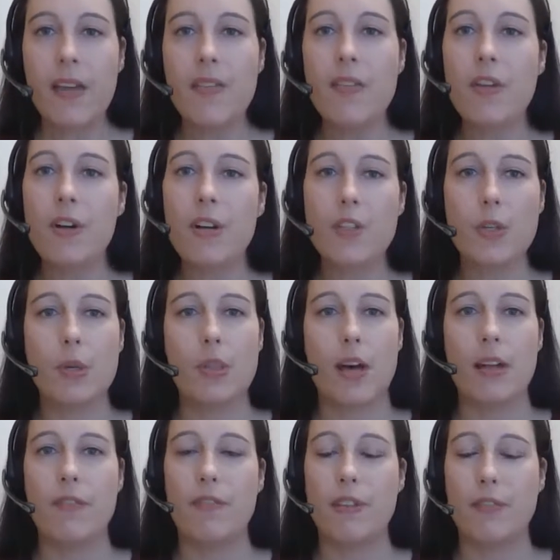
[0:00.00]
And then there are also a
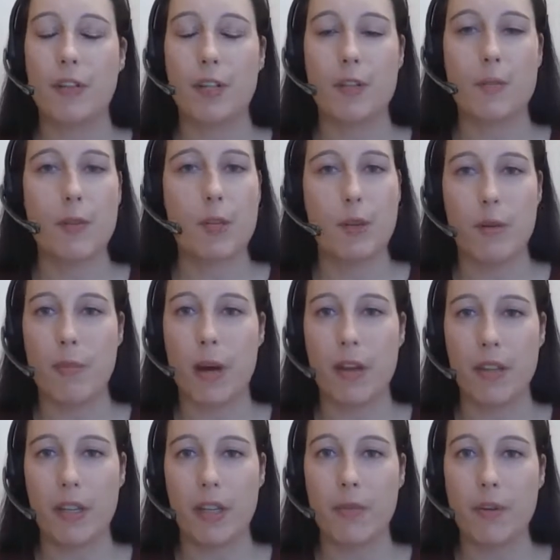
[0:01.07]
lot of different computer
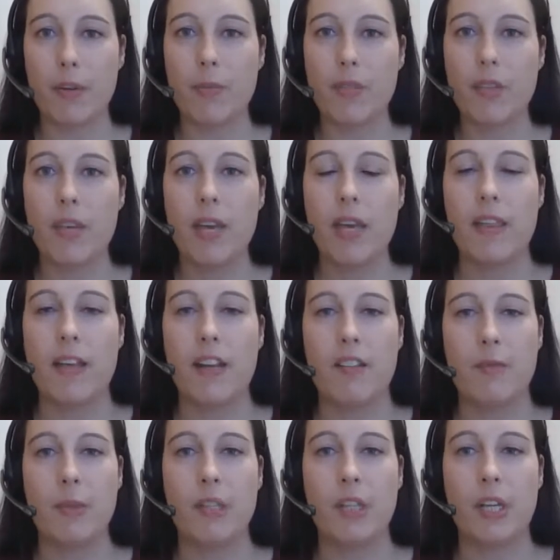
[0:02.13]
modeling groups that have
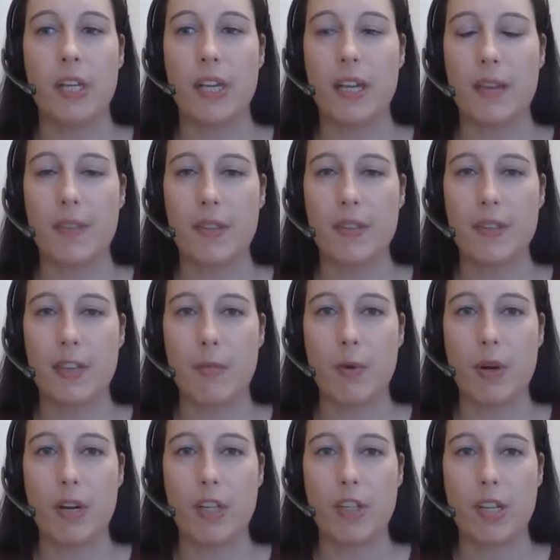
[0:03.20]
been looking at this same
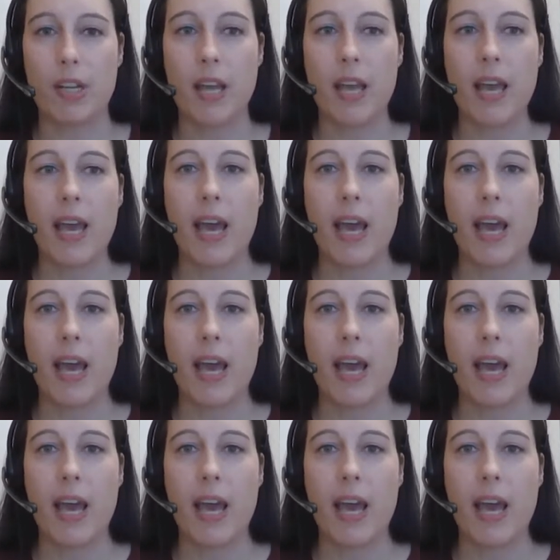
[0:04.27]
question.